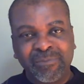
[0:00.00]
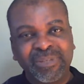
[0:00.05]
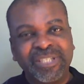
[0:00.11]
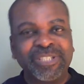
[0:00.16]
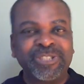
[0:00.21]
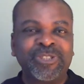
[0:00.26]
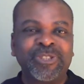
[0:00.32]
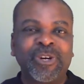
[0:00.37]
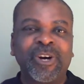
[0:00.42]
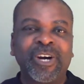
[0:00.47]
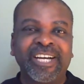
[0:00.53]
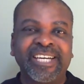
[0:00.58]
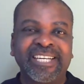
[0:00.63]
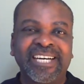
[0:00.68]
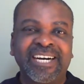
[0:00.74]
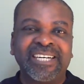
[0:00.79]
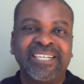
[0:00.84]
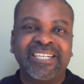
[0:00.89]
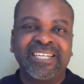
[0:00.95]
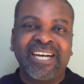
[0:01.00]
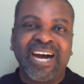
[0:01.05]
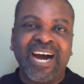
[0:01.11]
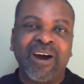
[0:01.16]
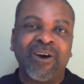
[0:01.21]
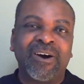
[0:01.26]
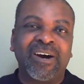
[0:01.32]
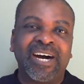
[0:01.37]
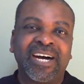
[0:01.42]
Please join
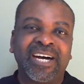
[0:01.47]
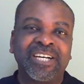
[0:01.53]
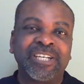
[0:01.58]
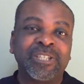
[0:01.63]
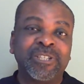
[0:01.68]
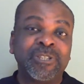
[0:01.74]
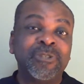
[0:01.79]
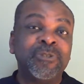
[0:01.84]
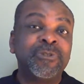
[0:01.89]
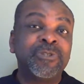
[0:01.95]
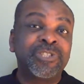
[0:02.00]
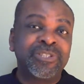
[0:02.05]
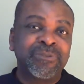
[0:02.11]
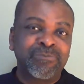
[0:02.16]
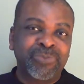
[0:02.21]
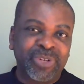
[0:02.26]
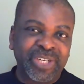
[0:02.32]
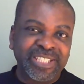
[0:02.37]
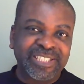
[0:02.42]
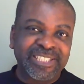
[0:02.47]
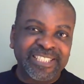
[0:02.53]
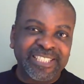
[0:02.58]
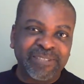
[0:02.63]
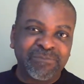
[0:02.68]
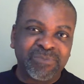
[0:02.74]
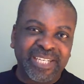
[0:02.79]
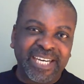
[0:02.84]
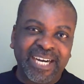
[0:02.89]
our youth praise
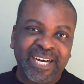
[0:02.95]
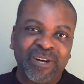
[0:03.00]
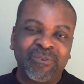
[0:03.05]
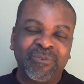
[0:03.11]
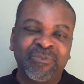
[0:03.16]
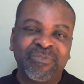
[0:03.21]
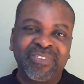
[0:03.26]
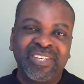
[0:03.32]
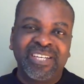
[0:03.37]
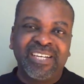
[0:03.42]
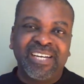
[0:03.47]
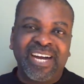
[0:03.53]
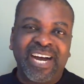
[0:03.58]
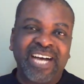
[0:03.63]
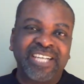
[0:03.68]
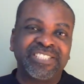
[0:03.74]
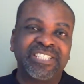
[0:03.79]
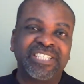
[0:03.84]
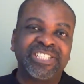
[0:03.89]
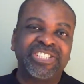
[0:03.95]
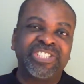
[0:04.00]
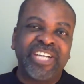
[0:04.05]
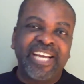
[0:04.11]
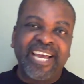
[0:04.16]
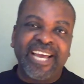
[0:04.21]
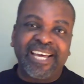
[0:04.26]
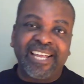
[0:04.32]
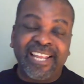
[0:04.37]
team now as they
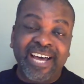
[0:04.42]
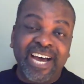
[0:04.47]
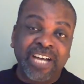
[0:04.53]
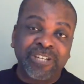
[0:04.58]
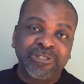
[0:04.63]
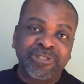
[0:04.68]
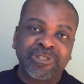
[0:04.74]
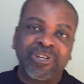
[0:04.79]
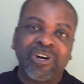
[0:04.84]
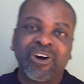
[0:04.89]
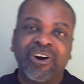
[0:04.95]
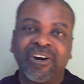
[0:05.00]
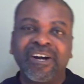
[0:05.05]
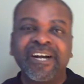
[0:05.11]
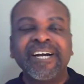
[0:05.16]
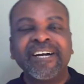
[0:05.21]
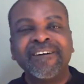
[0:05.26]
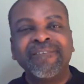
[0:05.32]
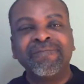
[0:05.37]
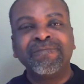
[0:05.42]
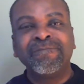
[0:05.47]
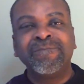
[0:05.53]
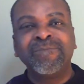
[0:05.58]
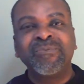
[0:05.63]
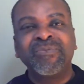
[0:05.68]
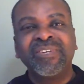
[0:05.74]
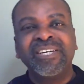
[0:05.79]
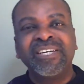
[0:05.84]
share a last song.
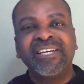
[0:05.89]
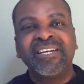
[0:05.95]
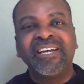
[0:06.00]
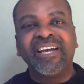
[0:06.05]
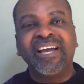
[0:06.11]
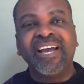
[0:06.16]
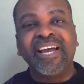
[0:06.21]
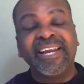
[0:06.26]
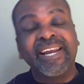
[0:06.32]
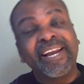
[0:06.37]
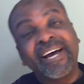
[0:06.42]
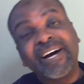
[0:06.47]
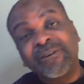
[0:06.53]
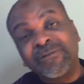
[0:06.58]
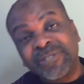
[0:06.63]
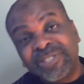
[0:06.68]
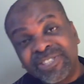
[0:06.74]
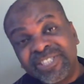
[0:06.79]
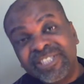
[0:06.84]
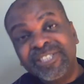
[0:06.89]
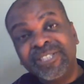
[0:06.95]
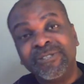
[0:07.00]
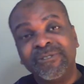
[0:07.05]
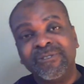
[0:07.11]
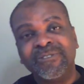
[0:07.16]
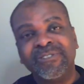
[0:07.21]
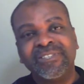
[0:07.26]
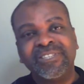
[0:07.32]
And then I'll see
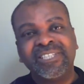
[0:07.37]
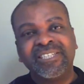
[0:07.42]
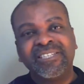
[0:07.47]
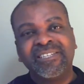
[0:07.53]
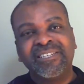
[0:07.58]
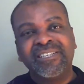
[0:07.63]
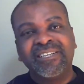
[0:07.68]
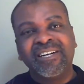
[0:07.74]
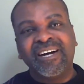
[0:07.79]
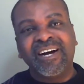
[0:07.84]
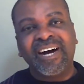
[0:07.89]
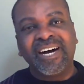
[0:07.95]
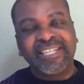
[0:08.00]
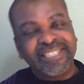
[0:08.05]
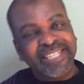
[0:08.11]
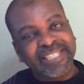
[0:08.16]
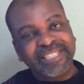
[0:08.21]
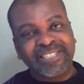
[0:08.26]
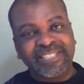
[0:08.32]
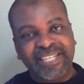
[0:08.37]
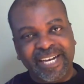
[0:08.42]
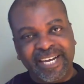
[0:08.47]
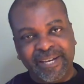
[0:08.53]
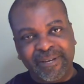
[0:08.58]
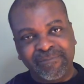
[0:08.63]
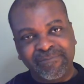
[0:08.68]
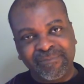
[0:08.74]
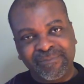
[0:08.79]
you next
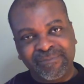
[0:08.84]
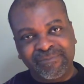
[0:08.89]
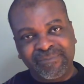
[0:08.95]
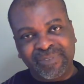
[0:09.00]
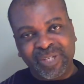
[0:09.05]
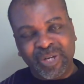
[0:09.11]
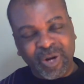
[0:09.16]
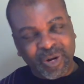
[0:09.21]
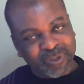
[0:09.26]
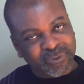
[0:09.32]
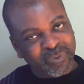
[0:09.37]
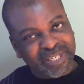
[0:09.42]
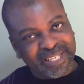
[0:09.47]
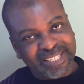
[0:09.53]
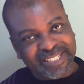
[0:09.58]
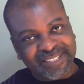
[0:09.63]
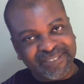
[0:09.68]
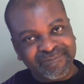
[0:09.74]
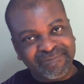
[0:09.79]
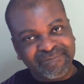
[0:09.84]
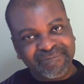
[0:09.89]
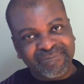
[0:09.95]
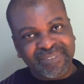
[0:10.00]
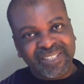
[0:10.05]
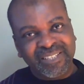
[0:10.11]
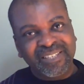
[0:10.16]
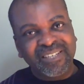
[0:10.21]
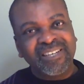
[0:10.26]
time, God willing.
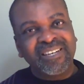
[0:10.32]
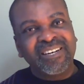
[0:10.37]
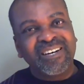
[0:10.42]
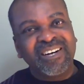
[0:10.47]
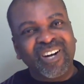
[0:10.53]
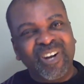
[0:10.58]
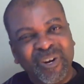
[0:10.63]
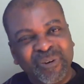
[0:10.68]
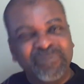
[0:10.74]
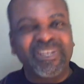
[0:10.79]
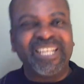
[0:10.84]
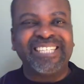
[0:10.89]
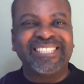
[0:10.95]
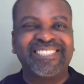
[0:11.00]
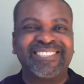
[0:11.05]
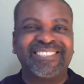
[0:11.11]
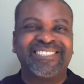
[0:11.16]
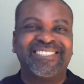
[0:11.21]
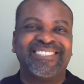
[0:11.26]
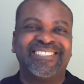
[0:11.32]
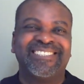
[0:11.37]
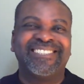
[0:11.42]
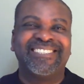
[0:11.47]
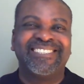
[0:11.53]
God bless.